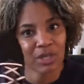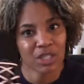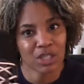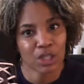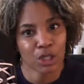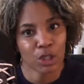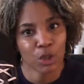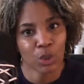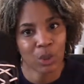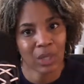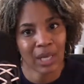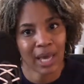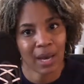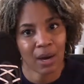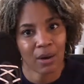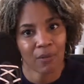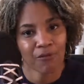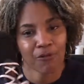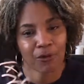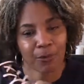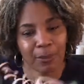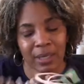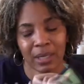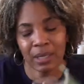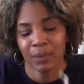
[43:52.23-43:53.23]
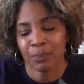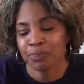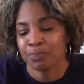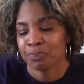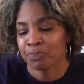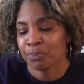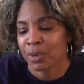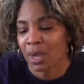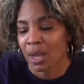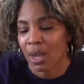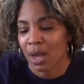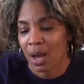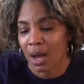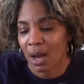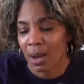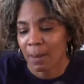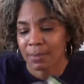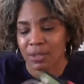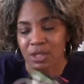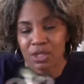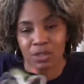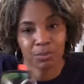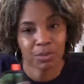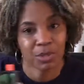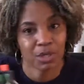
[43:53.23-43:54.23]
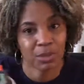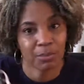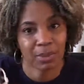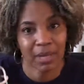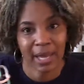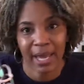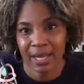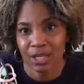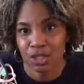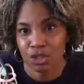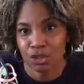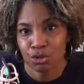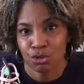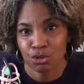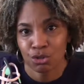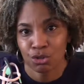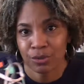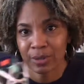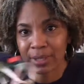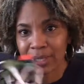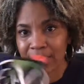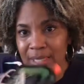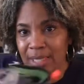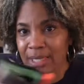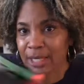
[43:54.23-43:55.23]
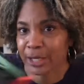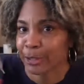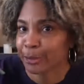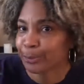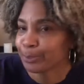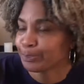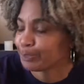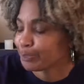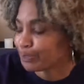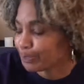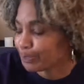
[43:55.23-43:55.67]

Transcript: It's a little loud for me. Just put a black shoestring in there.